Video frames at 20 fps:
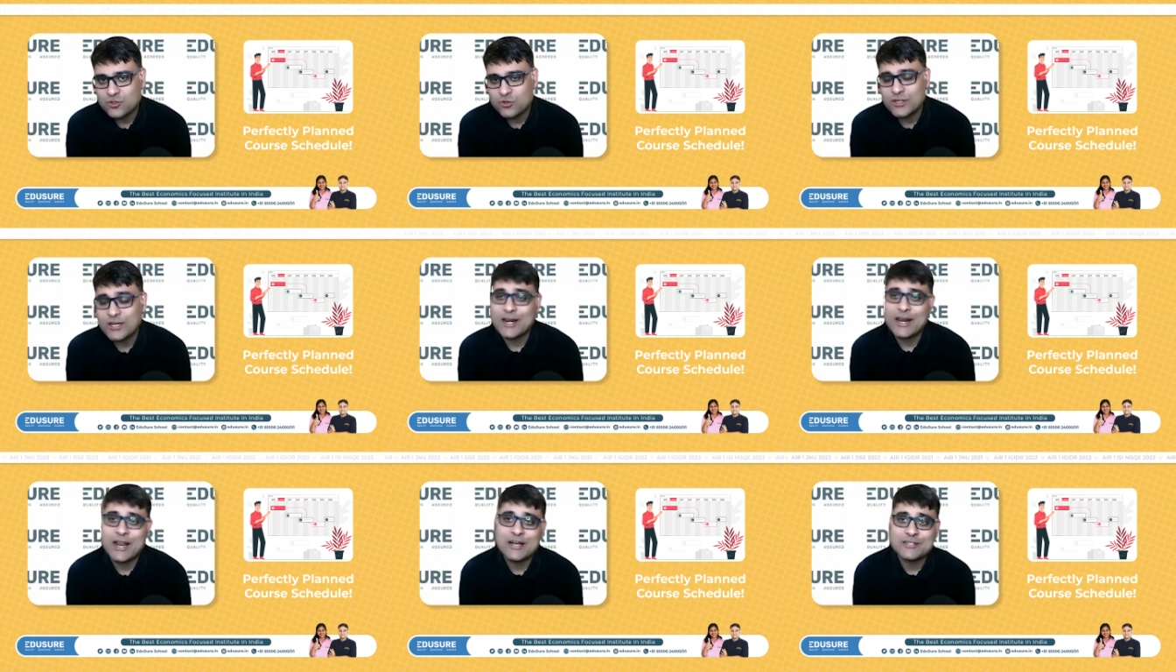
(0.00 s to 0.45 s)
So
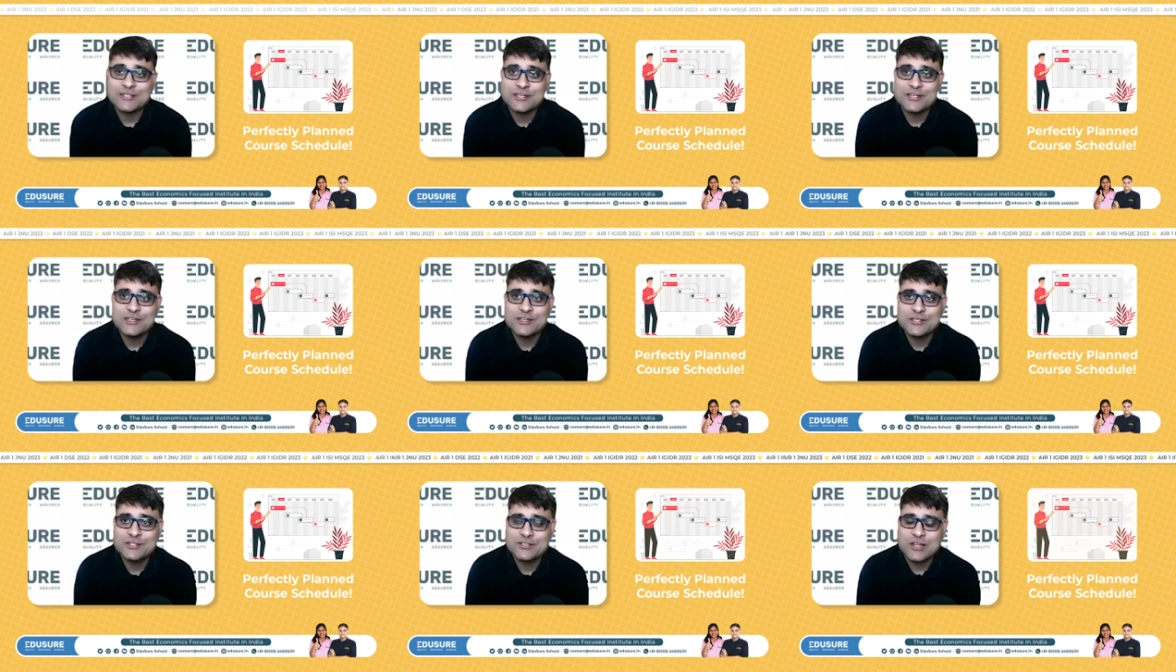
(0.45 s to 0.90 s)
the
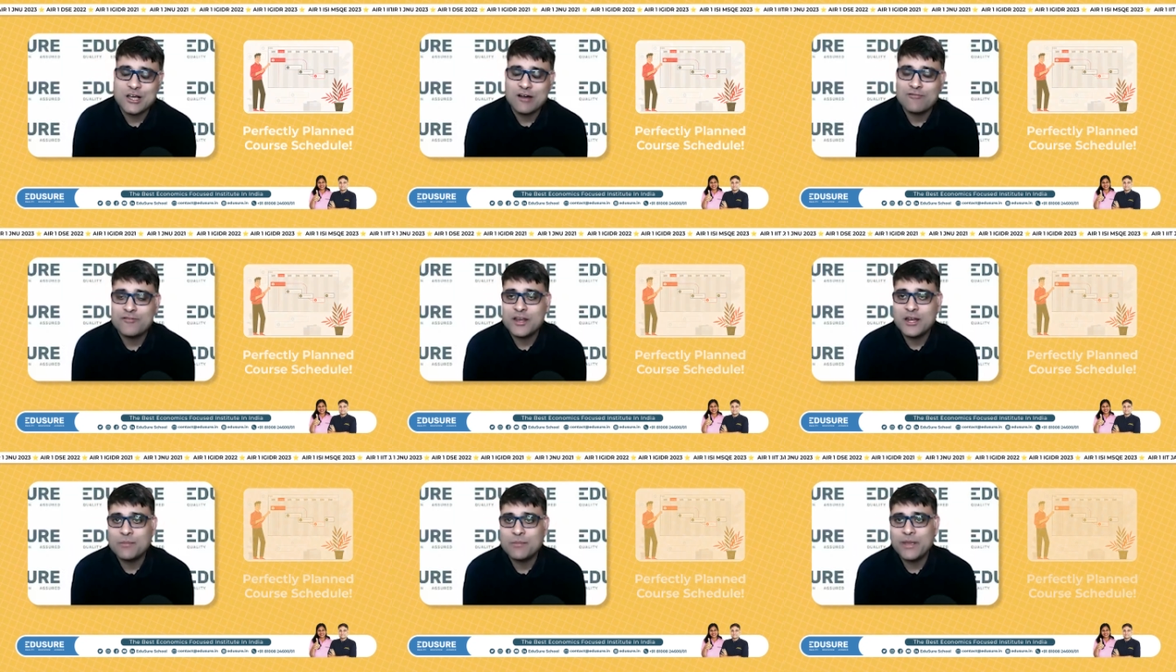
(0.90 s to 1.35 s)
classes uh,
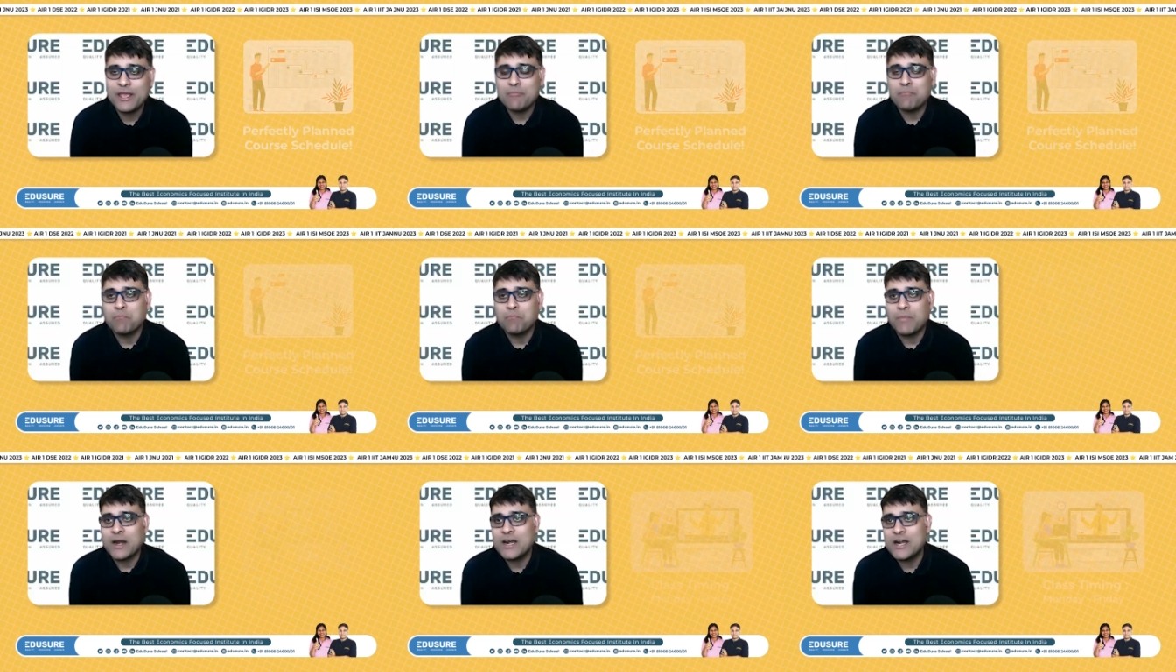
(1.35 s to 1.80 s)
will be
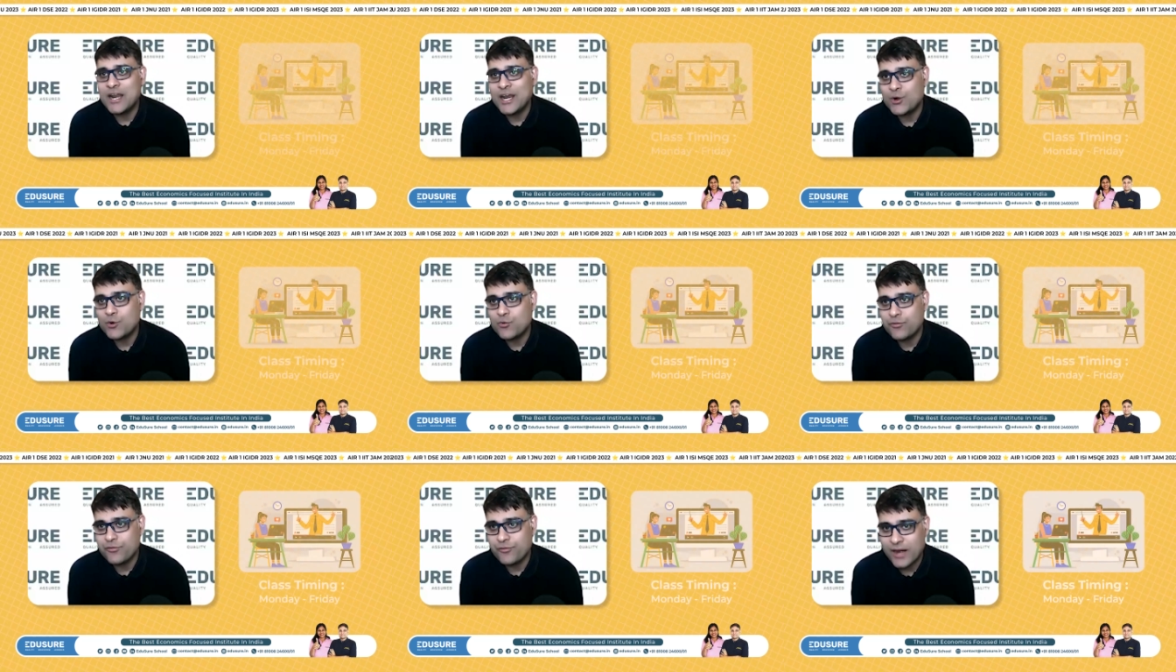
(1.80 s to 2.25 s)
Monday
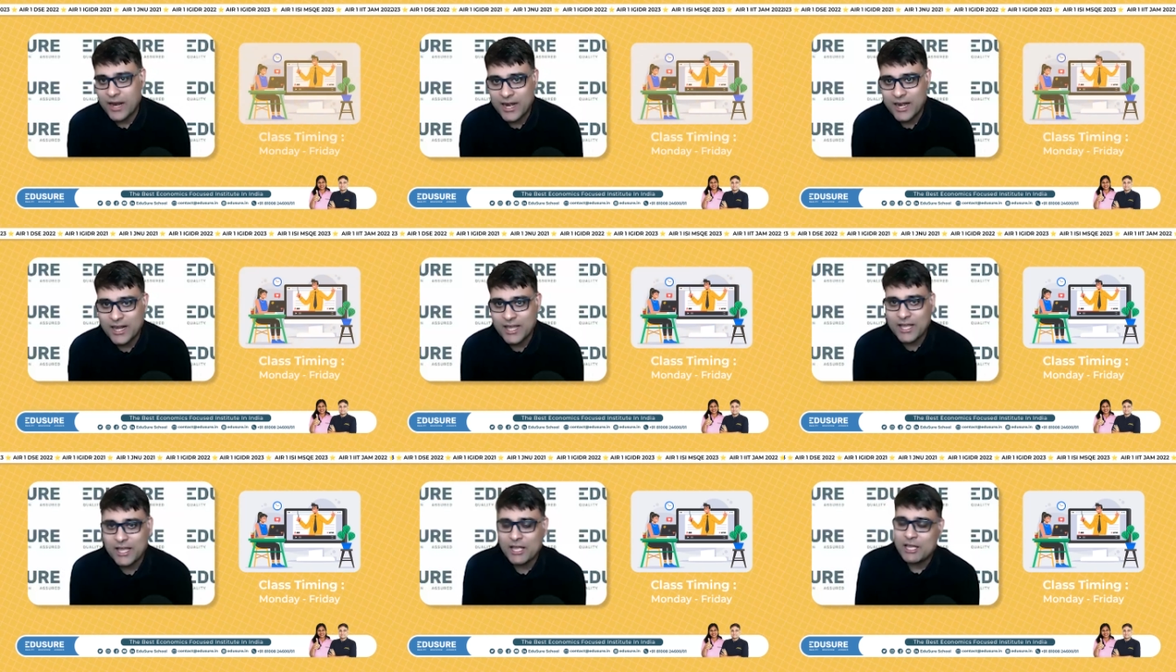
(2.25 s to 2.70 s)
to
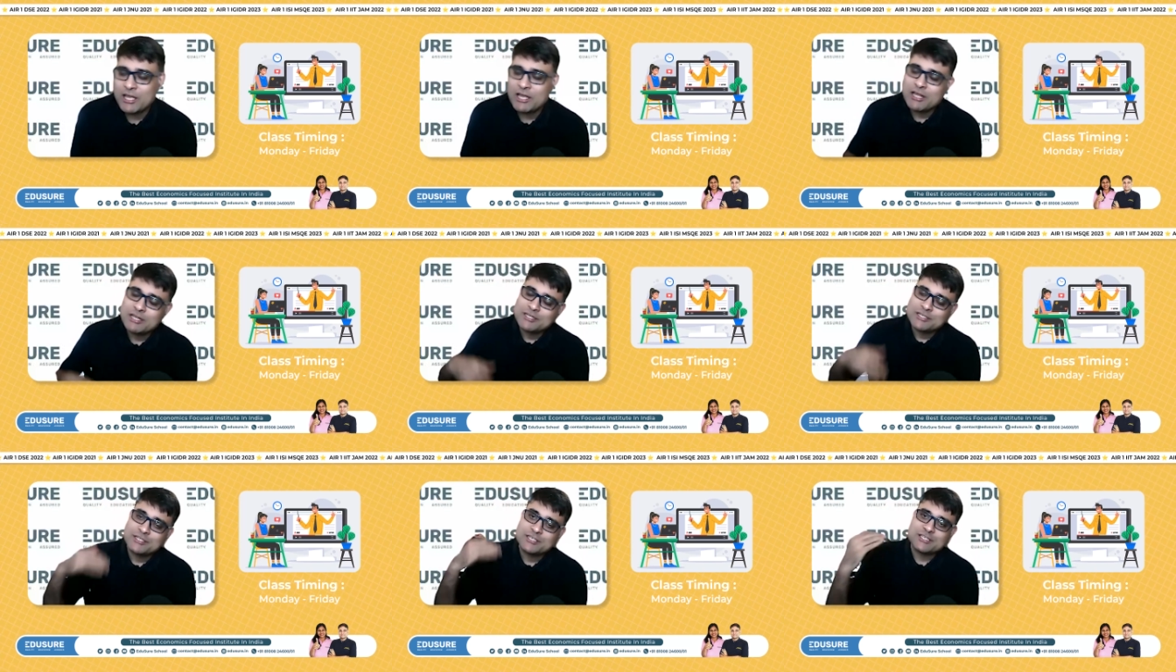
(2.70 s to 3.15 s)
Friday,
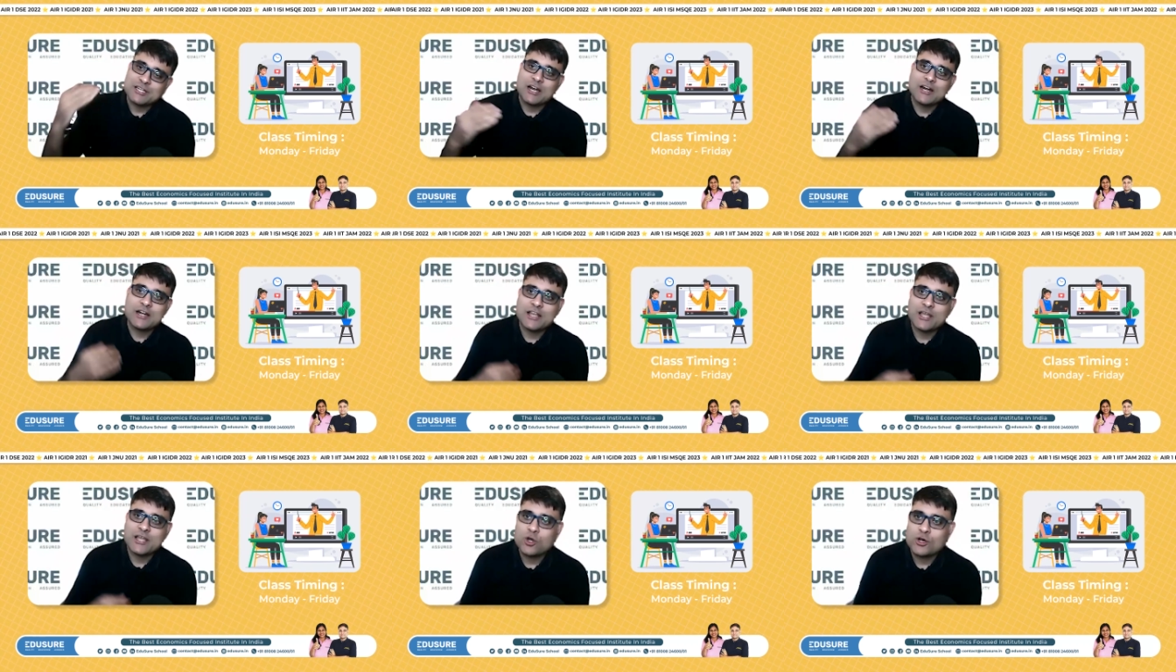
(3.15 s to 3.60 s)

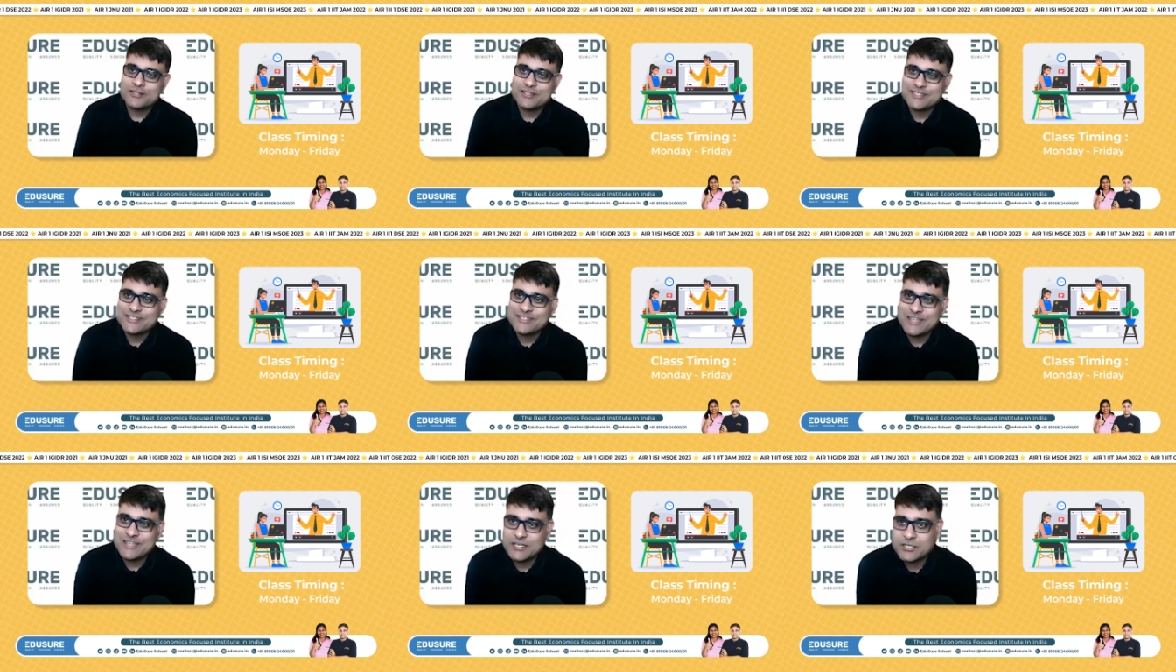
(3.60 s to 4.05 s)
starting on the
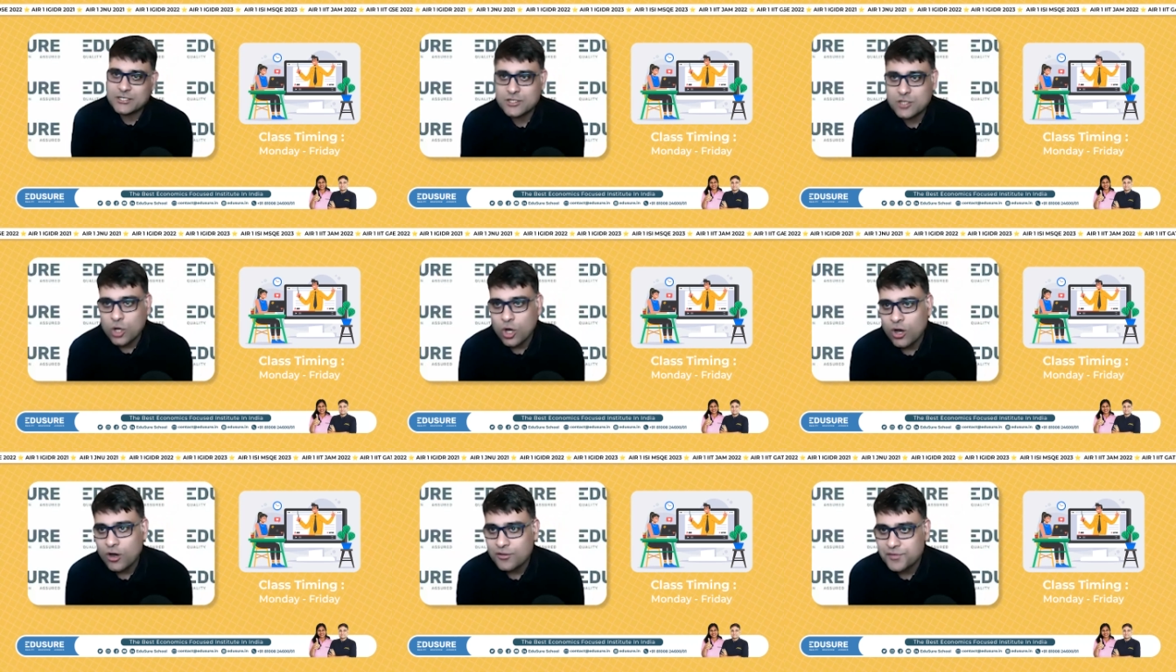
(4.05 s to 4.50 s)

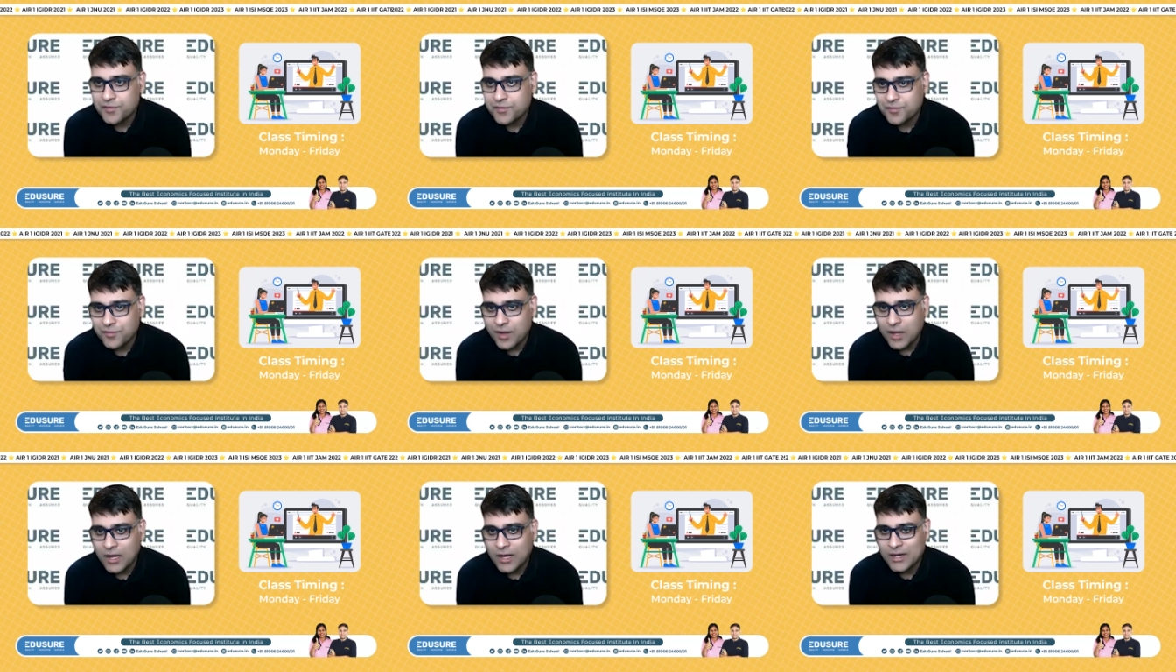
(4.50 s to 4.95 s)
6th of
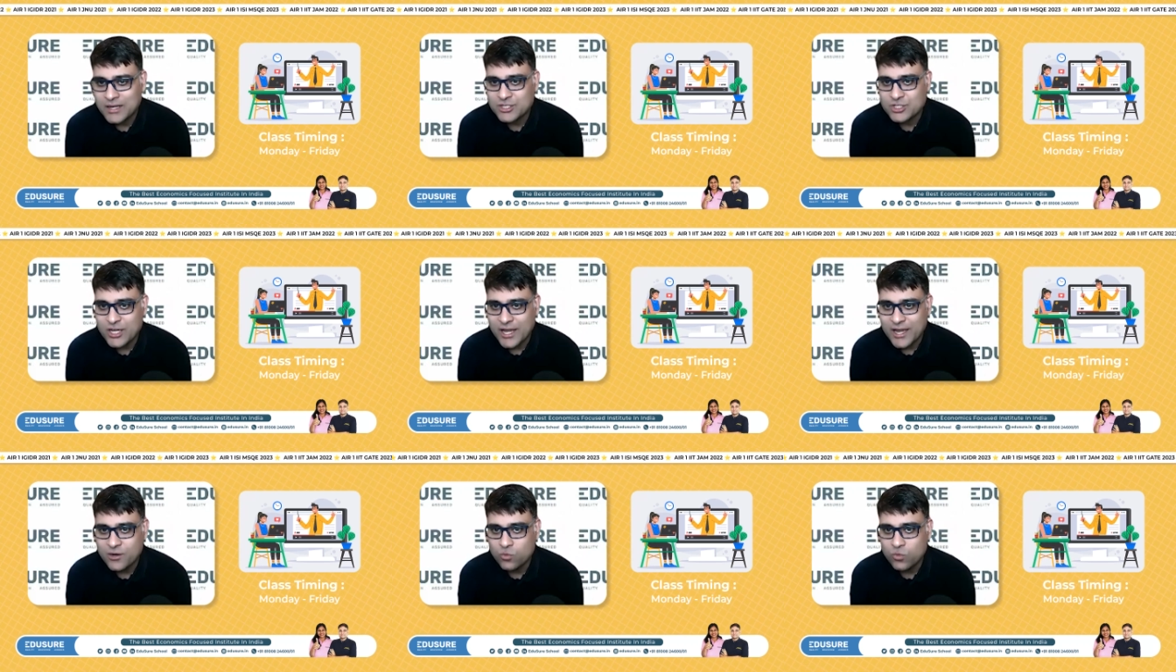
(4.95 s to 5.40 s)
uh,
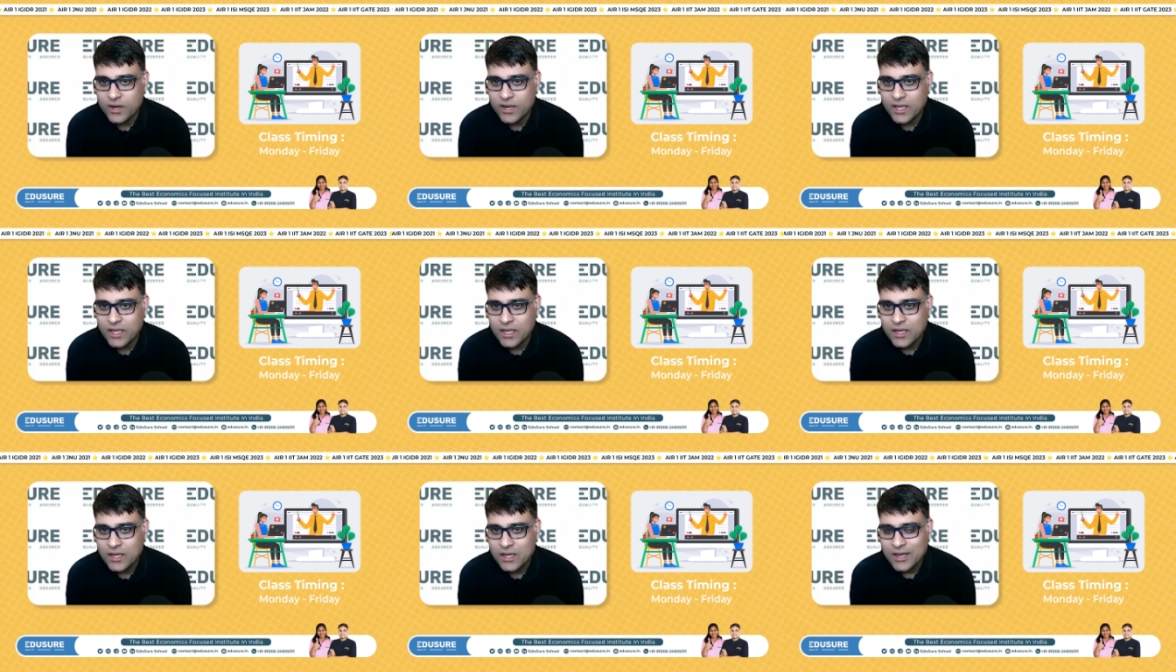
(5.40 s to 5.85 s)

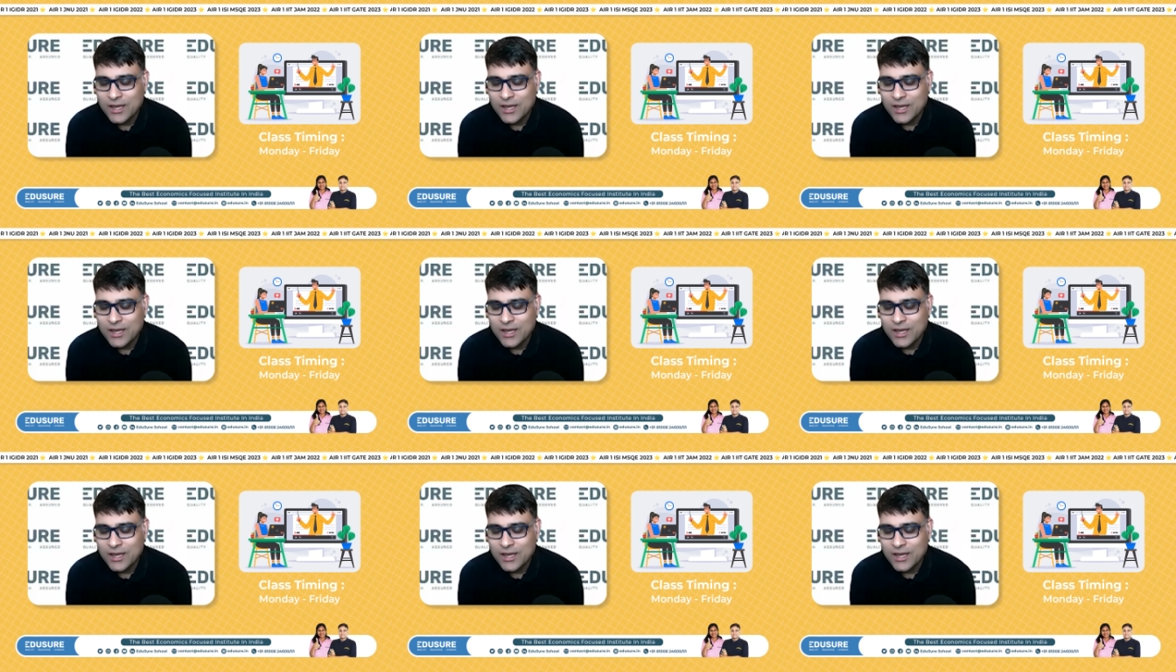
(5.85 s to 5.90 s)
January.